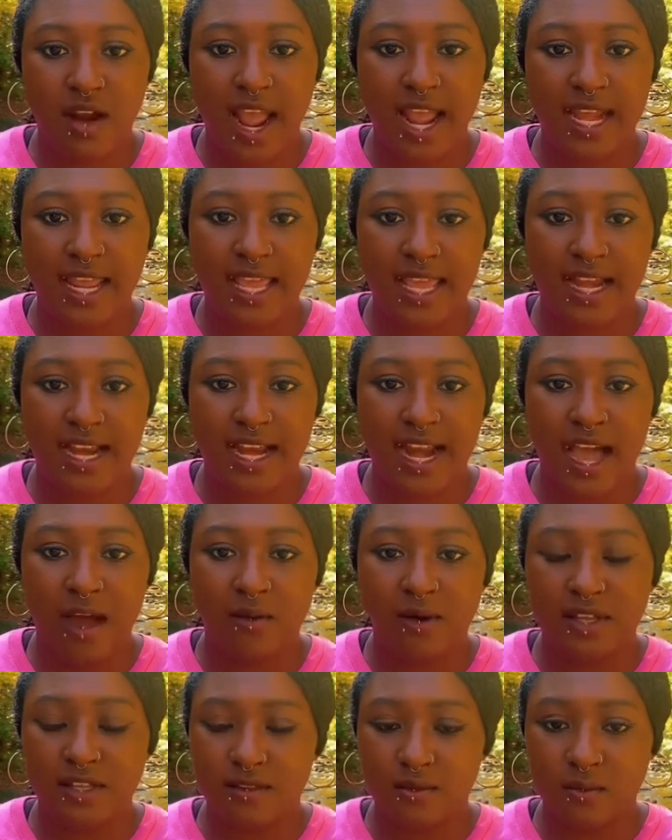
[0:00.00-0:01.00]
get it out
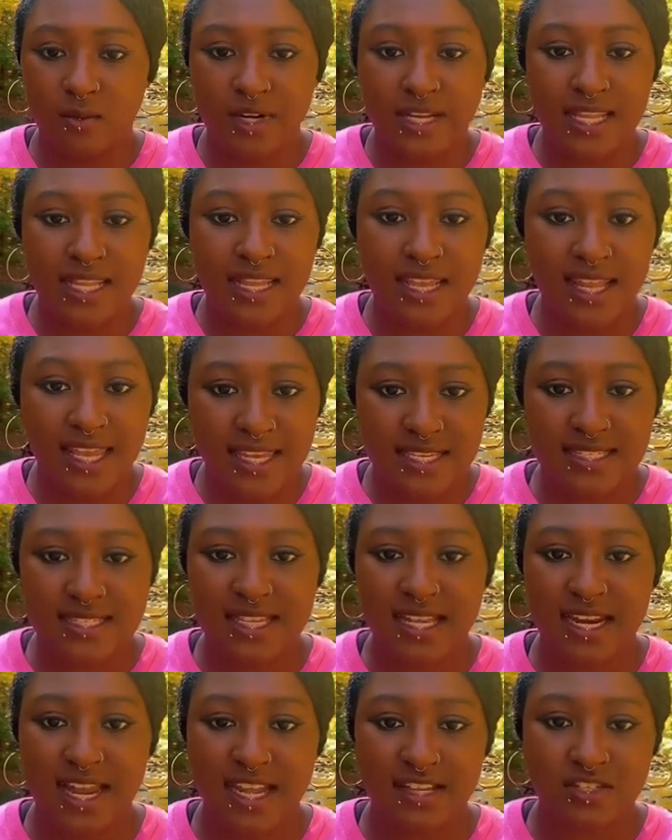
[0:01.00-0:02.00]
and release it
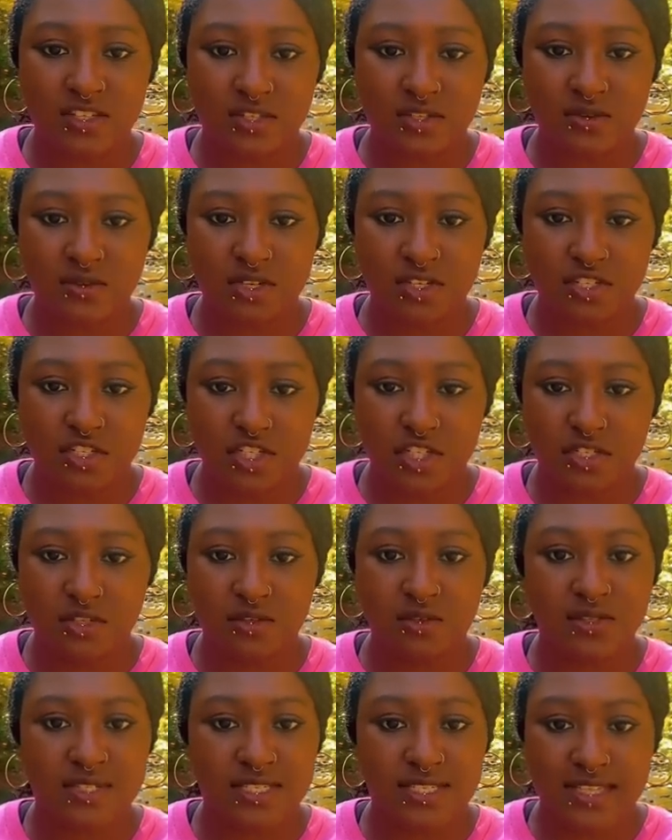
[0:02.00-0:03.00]
as soon as
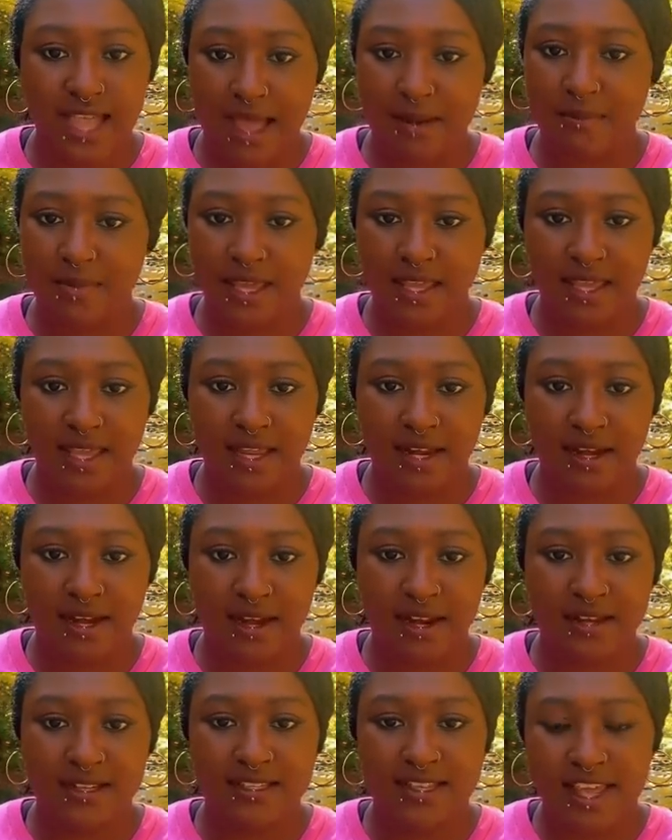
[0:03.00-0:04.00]
you stop
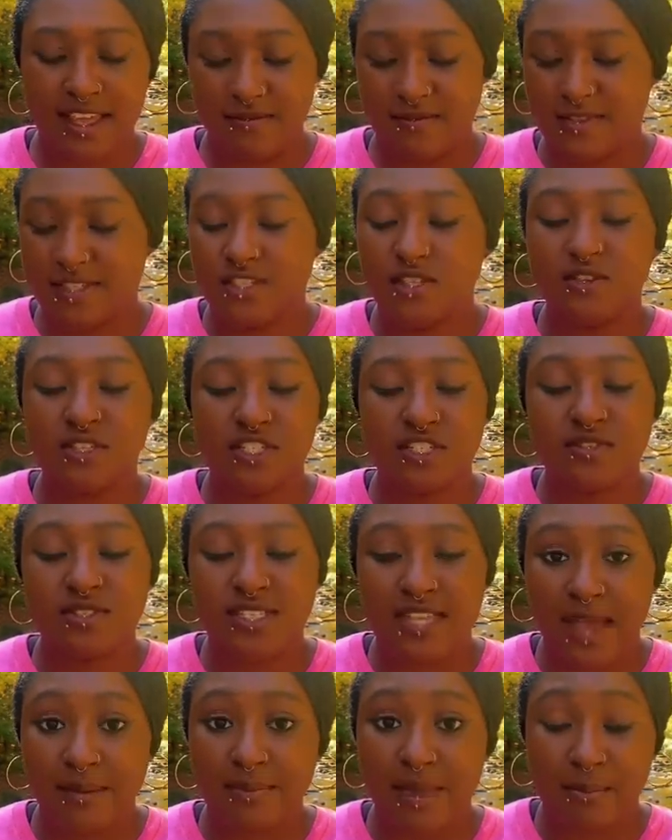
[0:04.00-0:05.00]

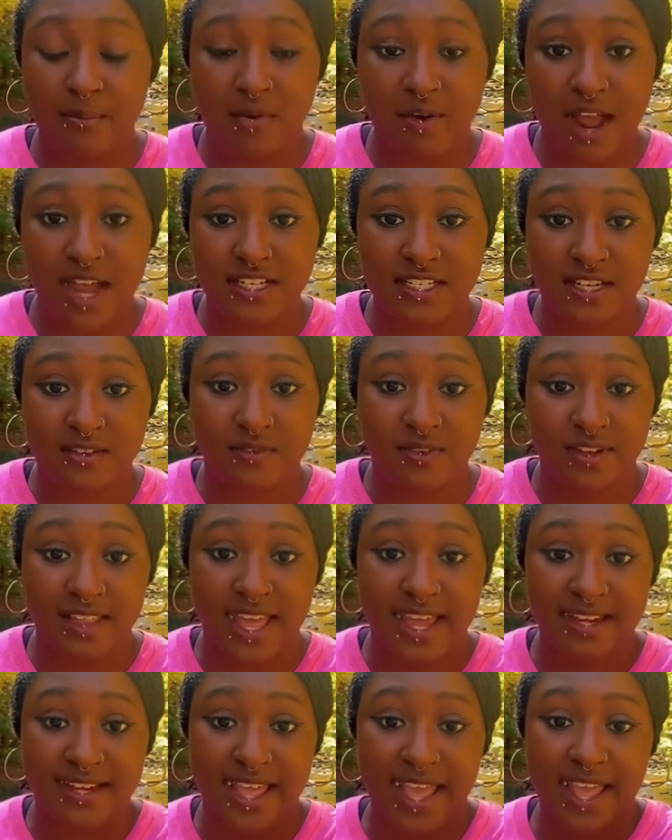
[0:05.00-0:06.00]
that project for
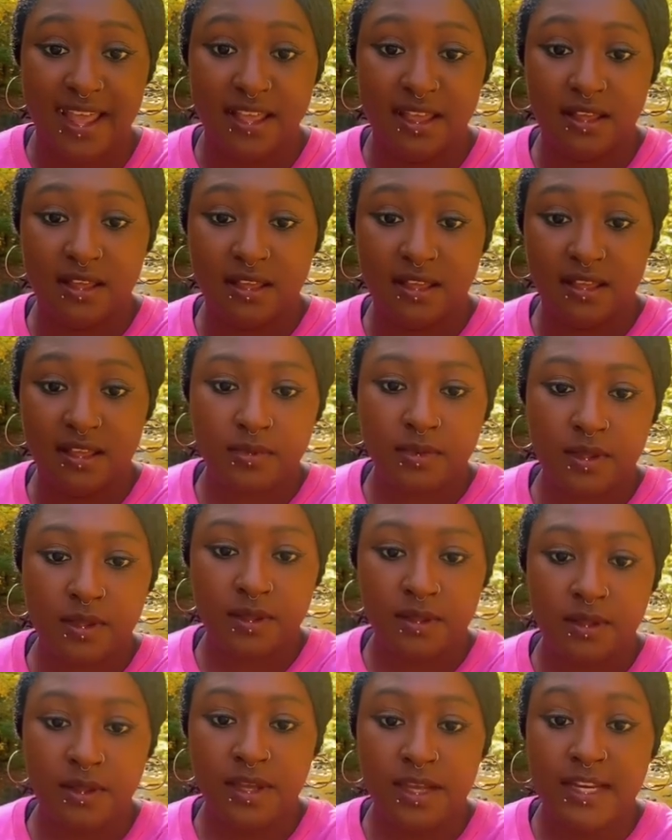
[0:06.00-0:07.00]
that day.
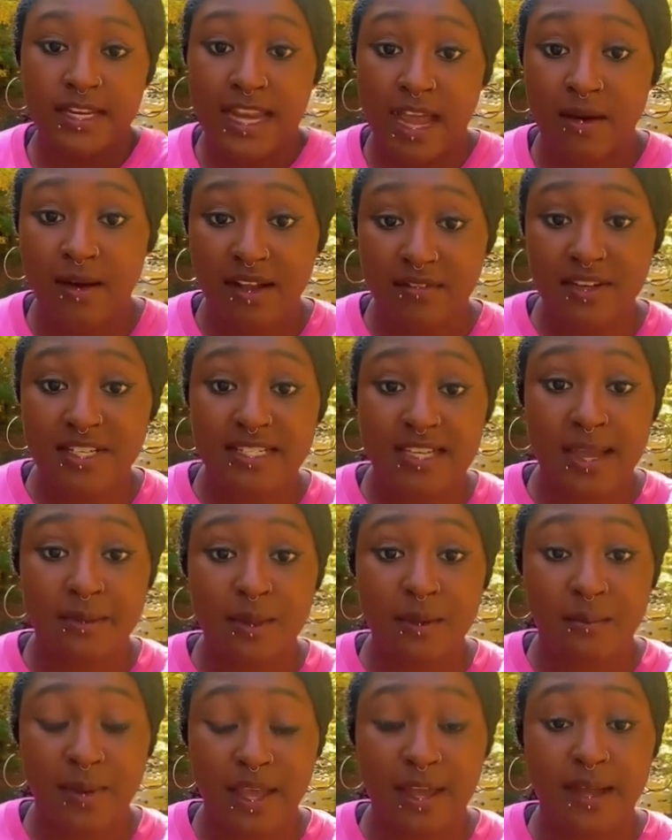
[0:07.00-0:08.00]
Now, every time you
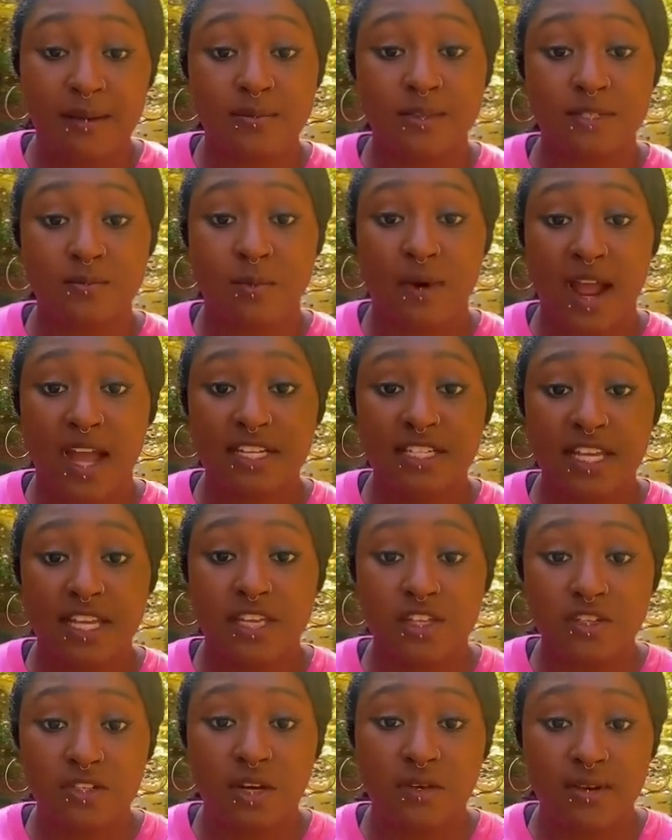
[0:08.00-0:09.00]
pick up this project,
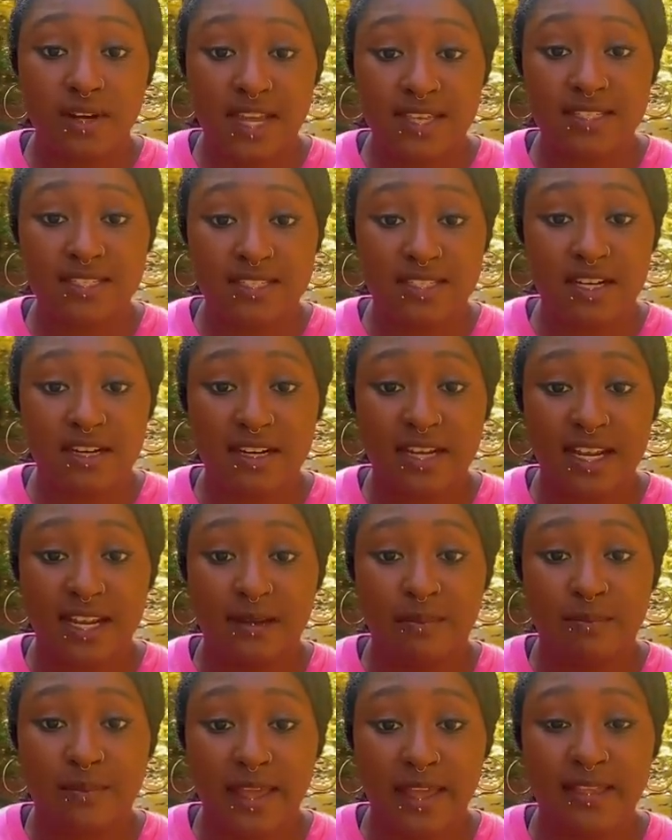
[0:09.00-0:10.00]
you don't necessarily need to
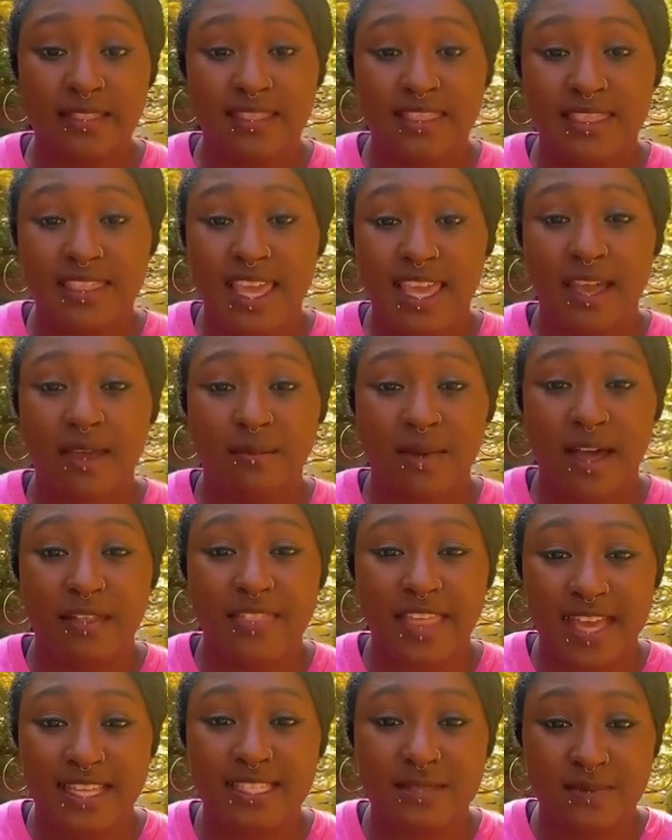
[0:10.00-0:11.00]
think about
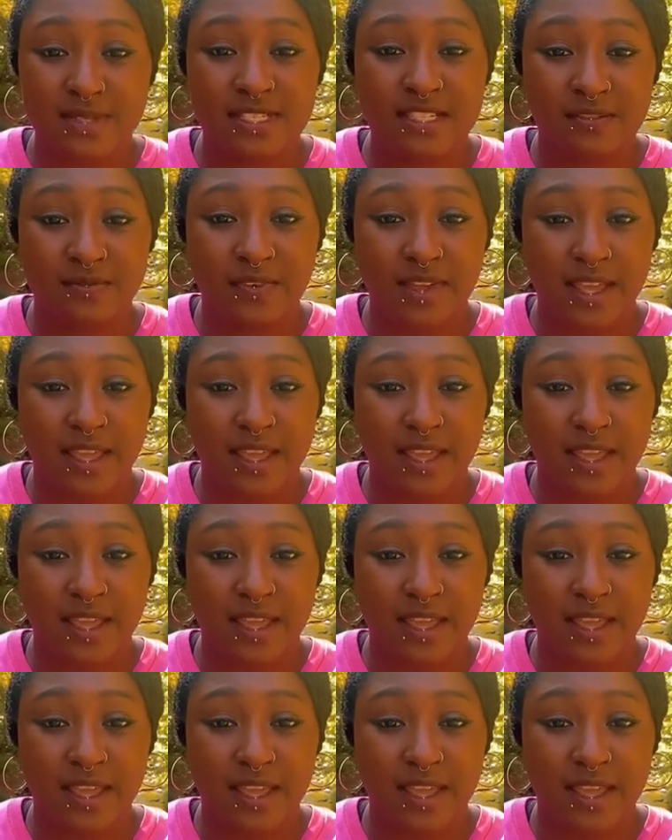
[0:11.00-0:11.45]
that specific